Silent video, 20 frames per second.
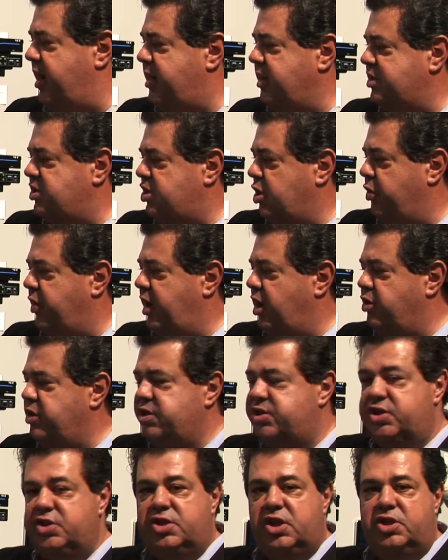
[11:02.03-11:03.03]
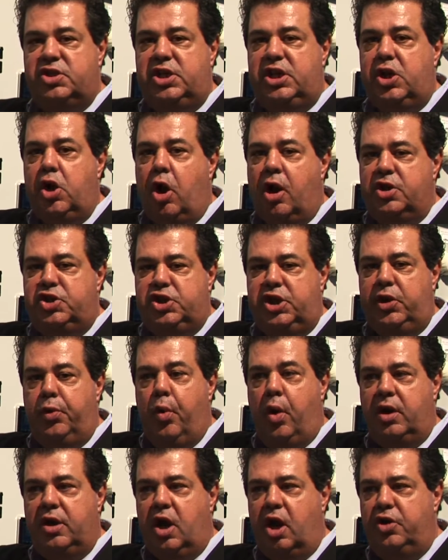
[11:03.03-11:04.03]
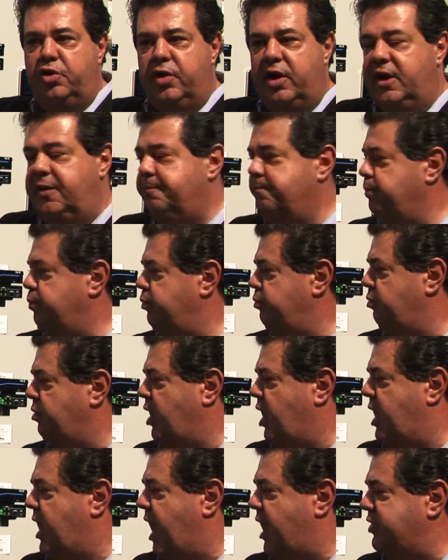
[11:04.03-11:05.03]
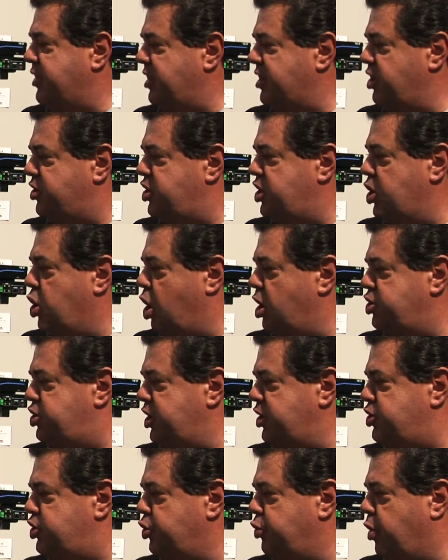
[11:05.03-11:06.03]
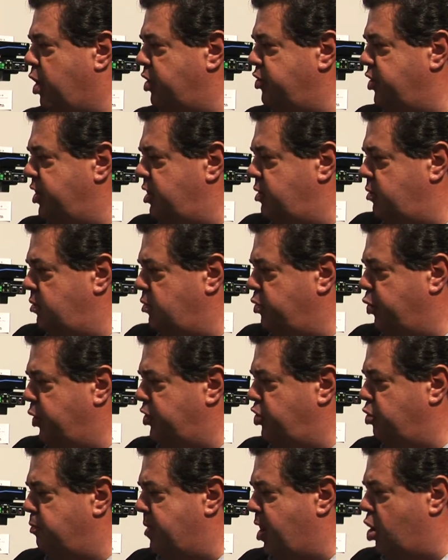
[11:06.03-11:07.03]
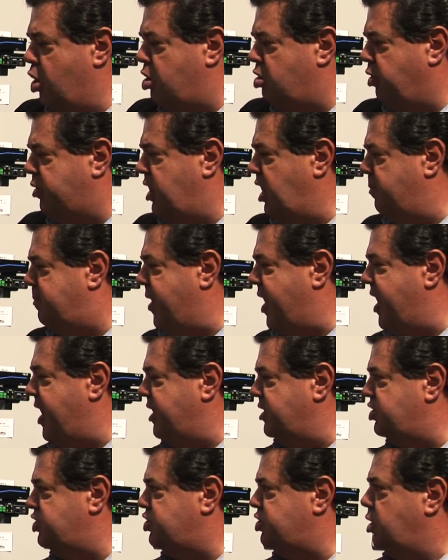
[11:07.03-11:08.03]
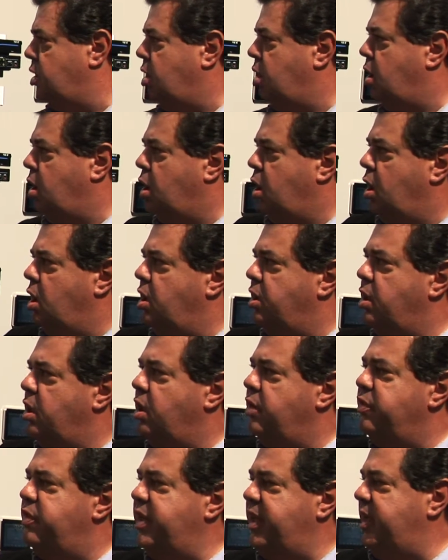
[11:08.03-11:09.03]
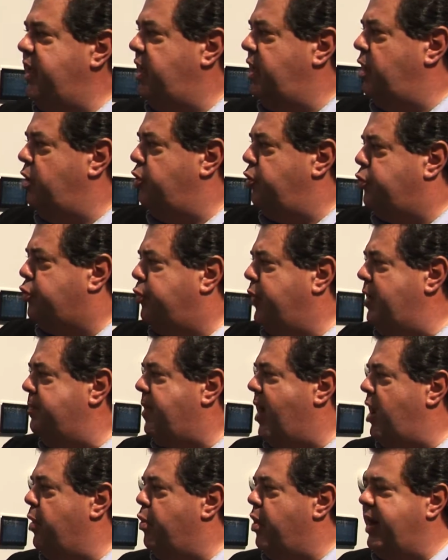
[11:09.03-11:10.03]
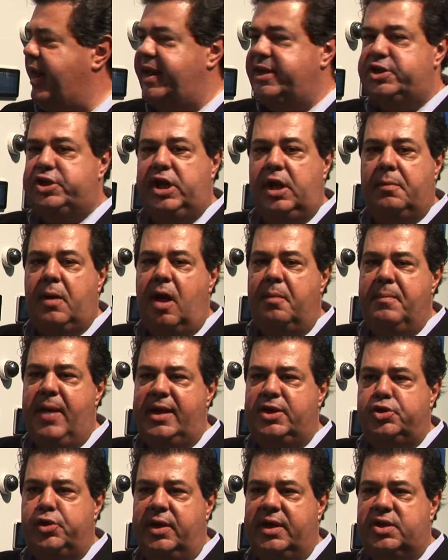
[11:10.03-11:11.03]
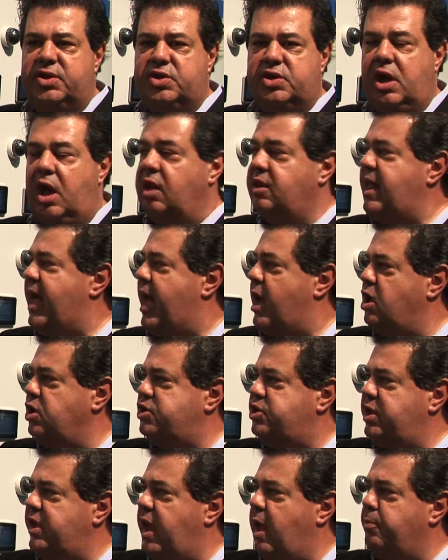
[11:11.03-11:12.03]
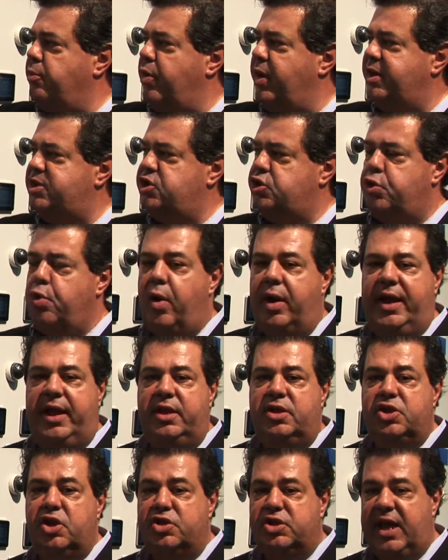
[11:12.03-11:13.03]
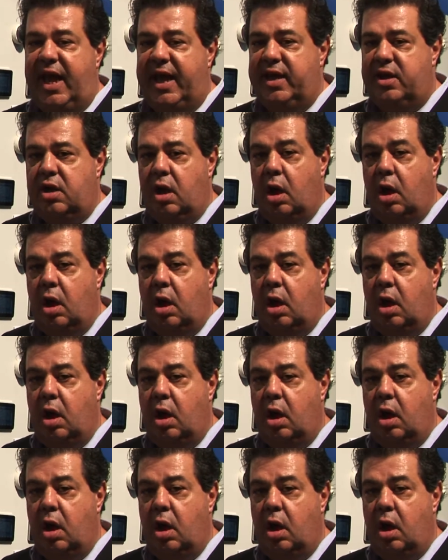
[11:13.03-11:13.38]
and so here this is the TRG 100 and then the TRG 200 with numerical keypads. The 3x1 HDMI matrix allows the MRX-20 to take